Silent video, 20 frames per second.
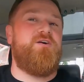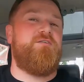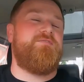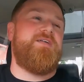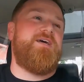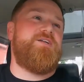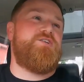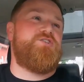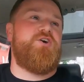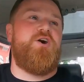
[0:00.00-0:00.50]
off
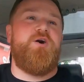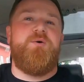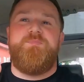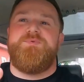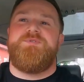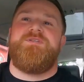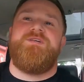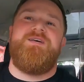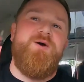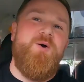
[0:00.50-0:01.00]
their
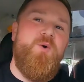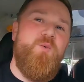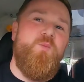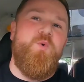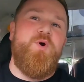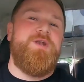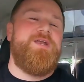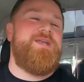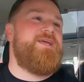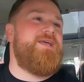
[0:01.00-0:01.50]
chops
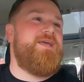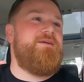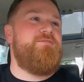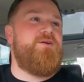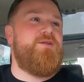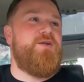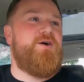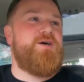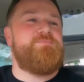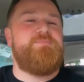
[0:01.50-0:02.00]
wanting to give
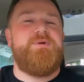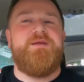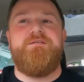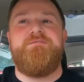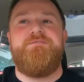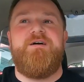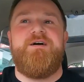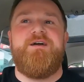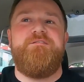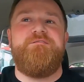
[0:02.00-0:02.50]
you a nice big
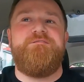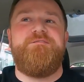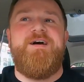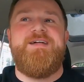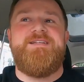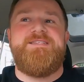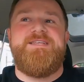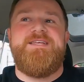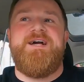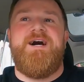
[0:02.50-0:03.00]
fucking
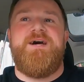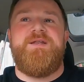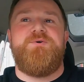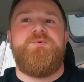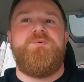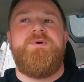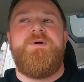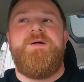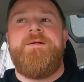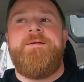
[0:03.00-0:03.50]
fancy
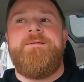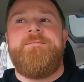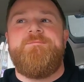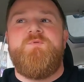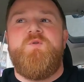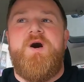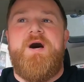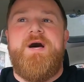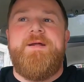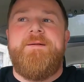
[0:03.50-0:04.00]
cuddle.
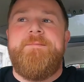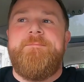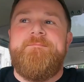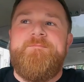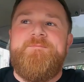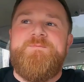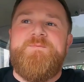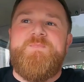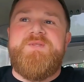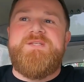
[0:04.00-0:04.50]
Like
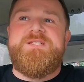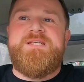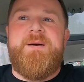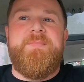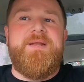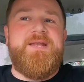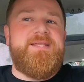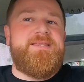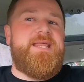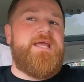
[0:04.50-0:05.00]
some
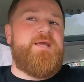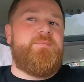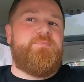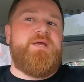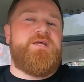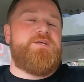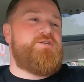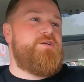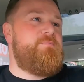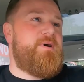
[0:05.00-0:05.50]
of the dick
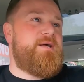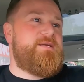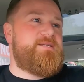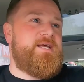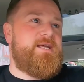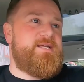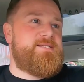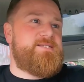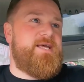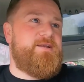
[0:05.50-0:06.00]
pics you must
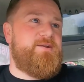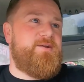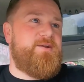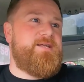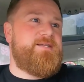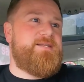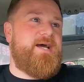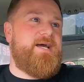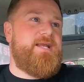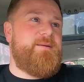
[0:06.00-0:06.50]
get sent on
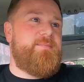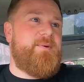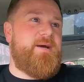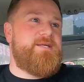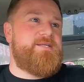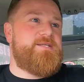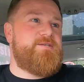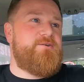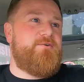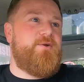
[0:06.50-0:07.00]
a daily
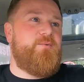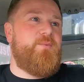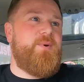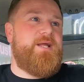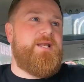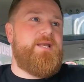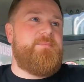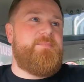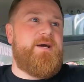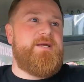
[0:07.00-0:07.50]
basis or on a
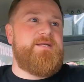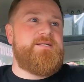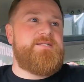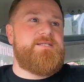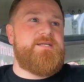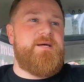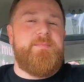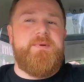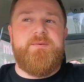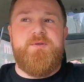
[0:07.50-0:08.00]
weekly
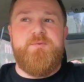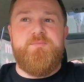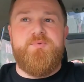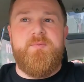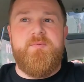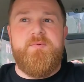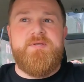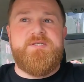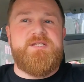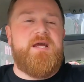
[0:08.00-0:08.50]
basis. I mean, you
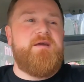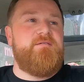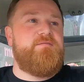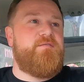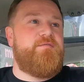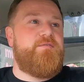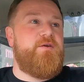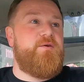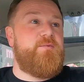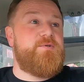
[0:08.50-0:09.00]
probably saved a
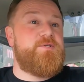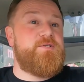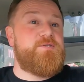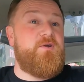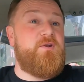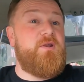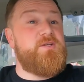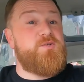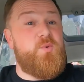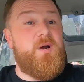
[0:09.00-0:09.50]
few and just
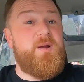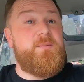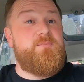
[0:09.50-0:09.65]
gone. That's quite